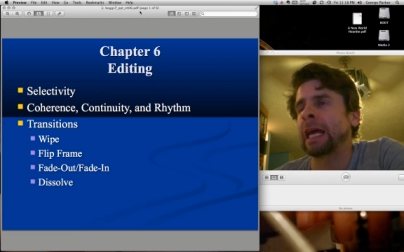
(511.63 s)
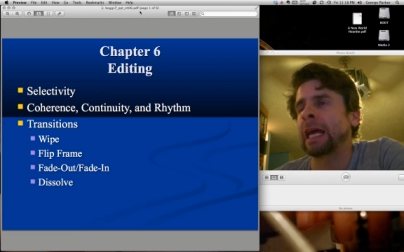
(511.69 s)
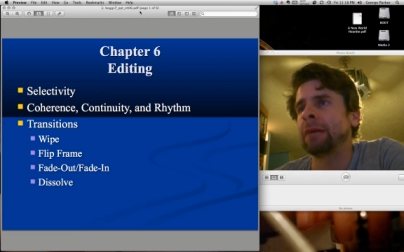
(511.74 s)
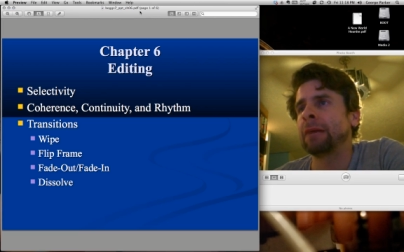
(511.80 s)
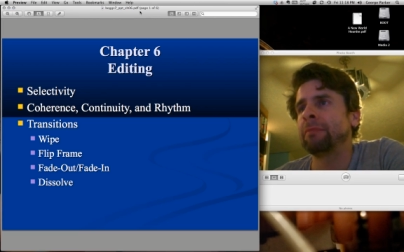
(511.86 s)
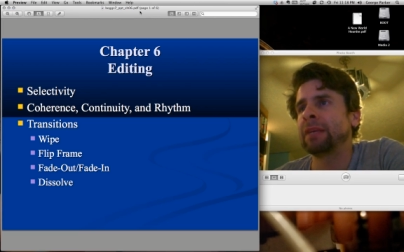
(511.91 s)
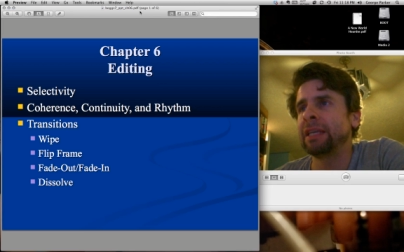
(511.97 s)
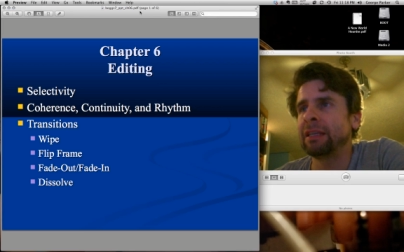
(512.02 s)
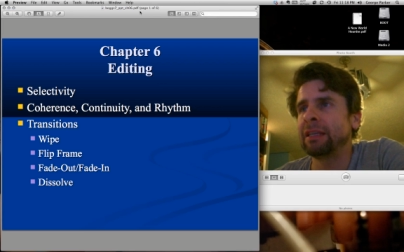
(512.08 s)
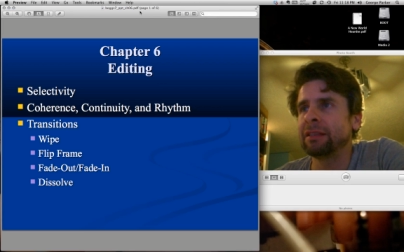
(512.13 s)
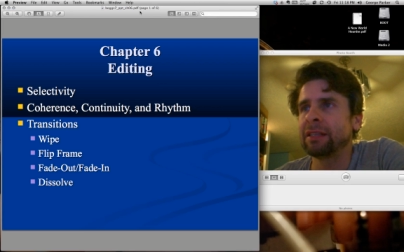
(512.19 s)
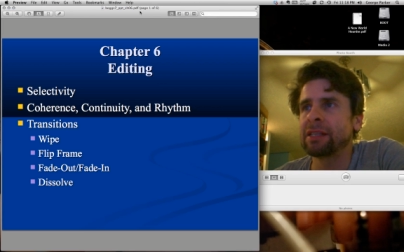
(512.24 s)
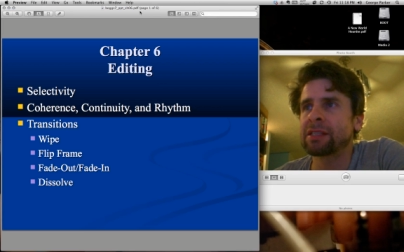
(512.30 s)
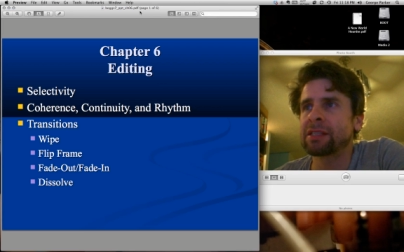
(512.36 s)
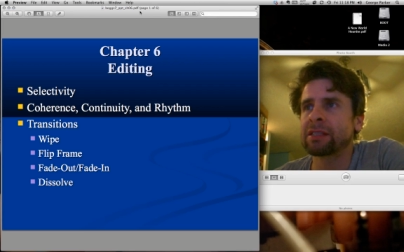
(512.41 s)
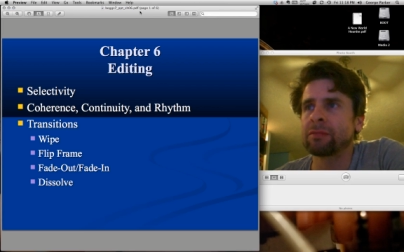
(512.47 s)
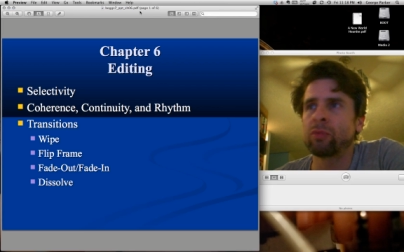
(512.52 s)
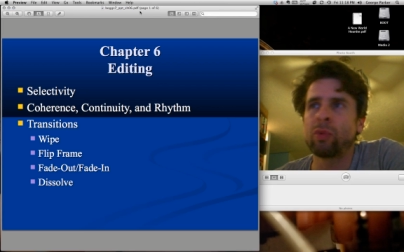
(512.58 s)
He
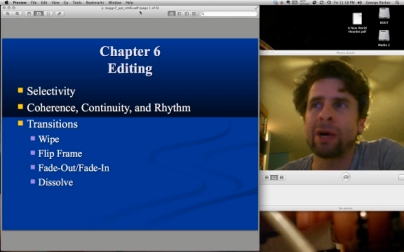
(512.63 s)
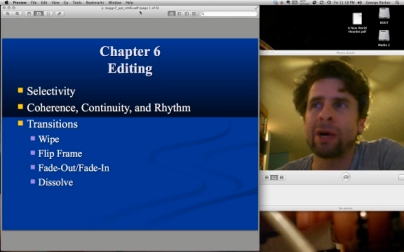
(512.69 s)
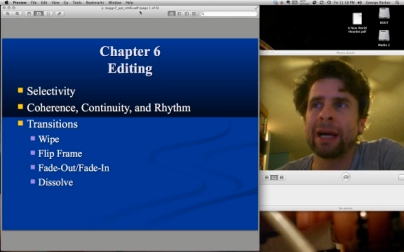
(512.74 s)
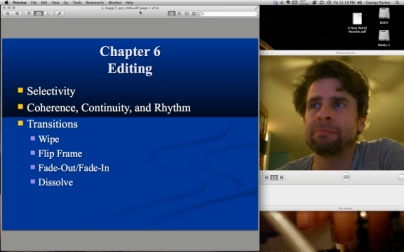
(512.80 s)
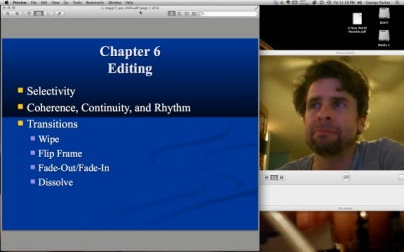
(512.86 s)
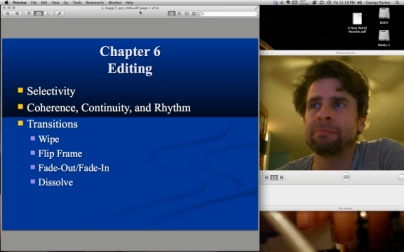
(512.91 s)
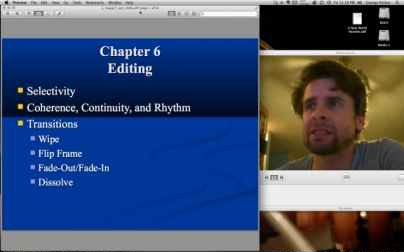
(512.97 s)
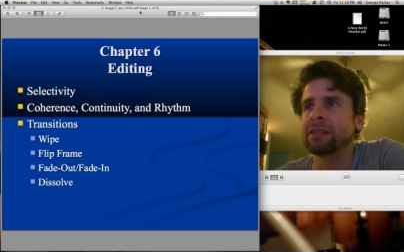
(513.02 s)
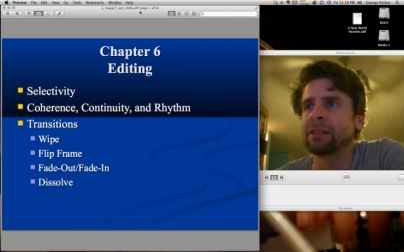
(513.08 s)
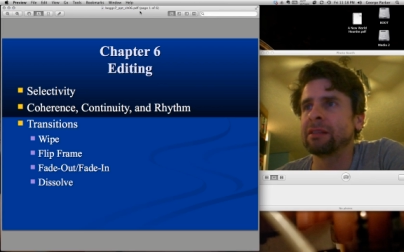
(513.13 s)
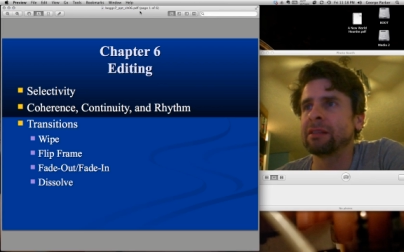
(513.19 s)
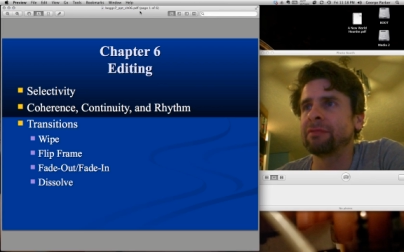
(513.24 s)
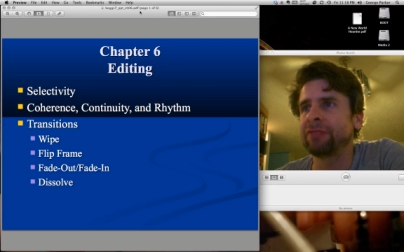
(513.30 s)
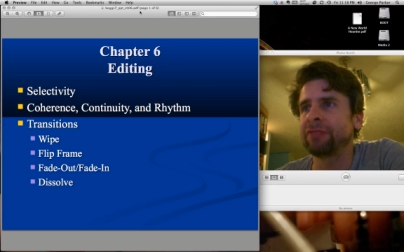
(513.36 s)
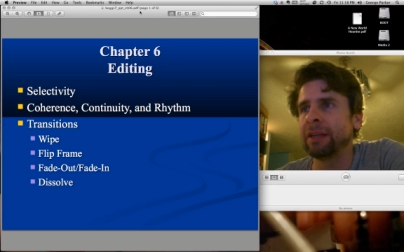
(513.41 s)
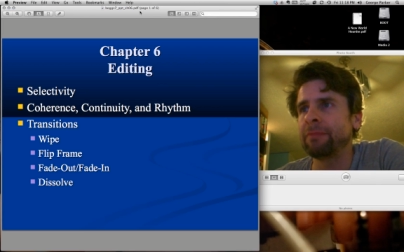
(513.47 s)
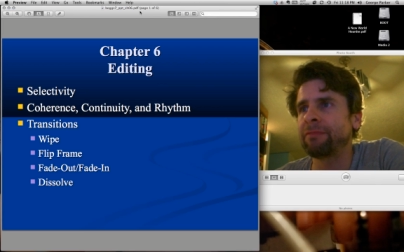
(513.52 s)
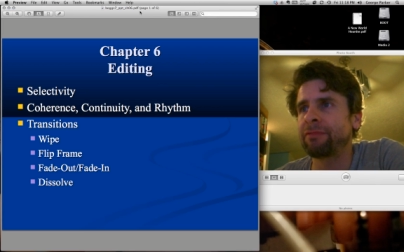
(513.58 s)
lists wipes and
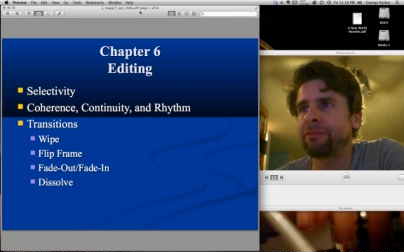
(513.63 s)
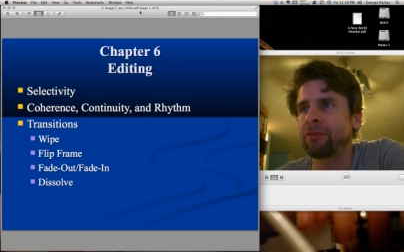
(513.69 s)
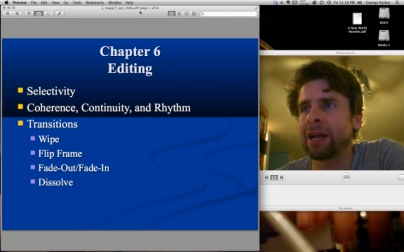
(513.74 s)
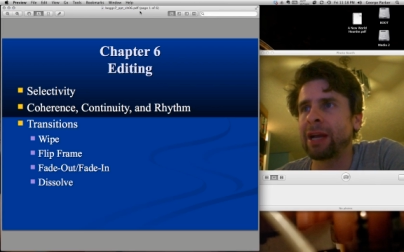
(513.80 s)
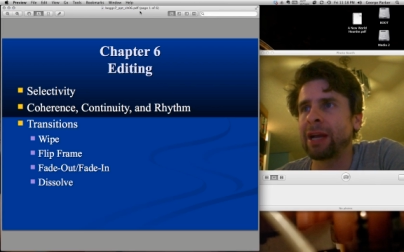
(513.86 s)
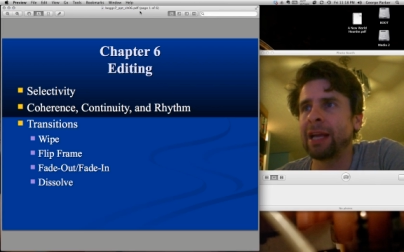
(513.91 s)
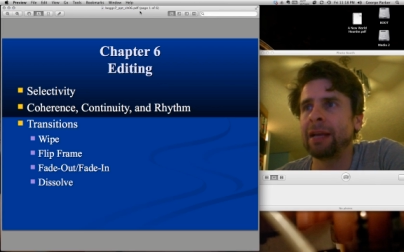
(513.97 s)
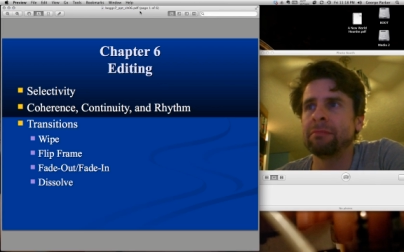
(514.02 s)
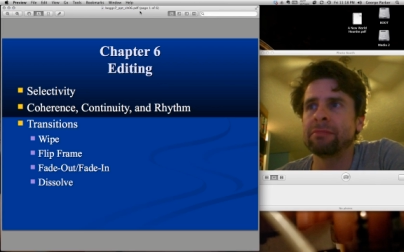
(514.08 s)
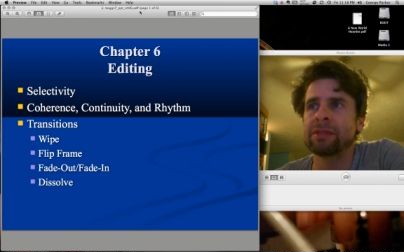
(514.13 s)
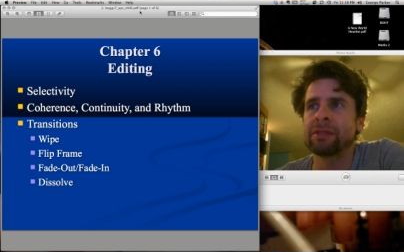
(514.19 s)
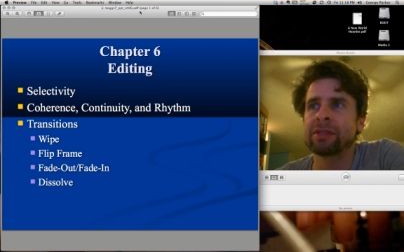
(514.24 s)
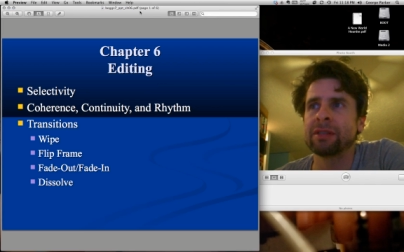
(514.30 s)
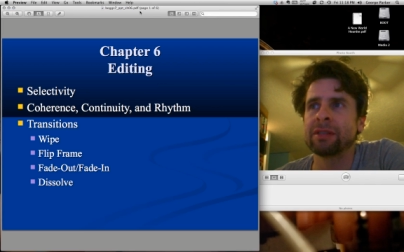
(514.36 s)
flip frames,